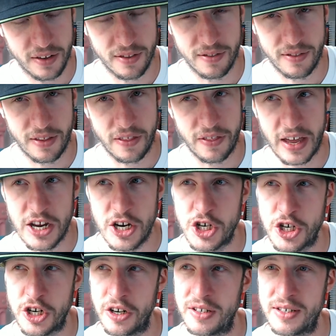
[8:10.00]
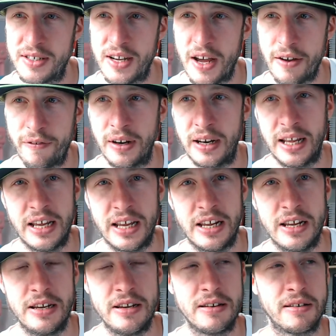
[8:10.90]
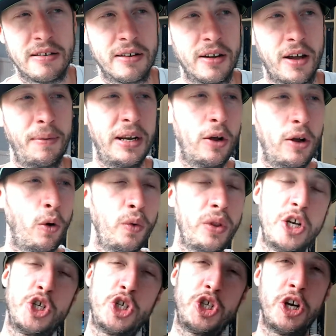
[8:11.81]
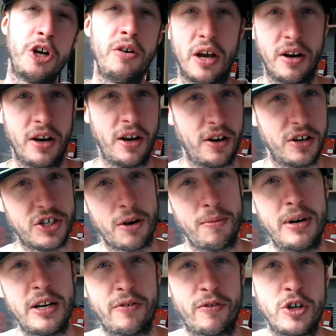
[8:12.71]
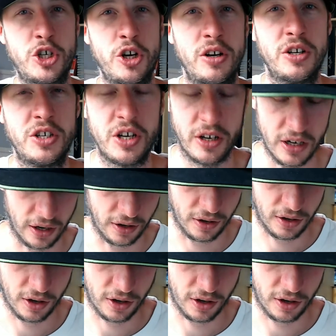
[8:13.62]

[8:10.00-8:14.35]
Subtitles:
they should definitely, I mean, all these studios, there's so many different studios, you got